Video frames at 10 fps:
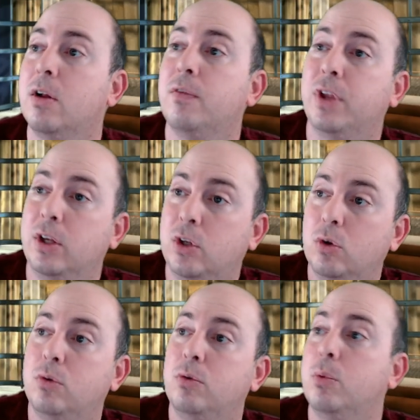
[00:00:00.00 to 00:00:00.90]
Thank
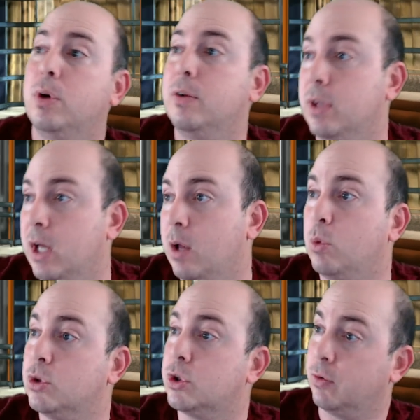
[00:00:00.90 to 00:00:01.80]
you. We'll give you that. We'll
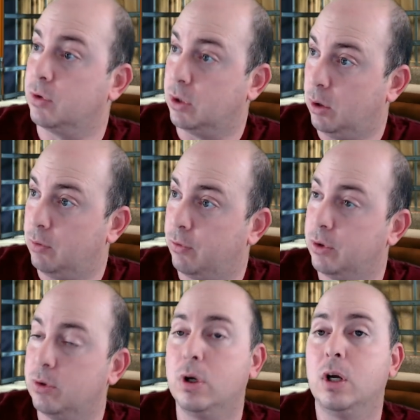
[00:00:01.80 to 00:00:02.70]
service the loan for
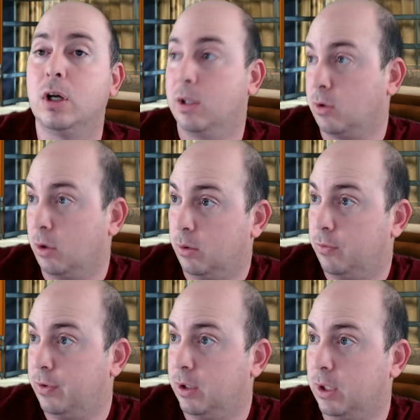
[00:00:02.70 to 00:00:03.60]
you, collect our little
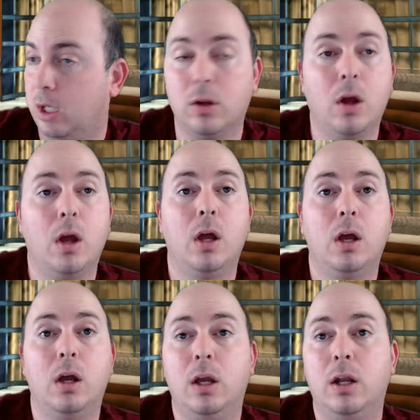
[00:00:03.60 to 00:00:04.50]
fee on that,
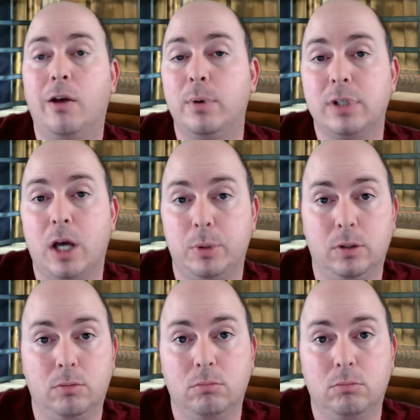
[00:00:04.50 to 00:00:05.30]
and everybody's happy.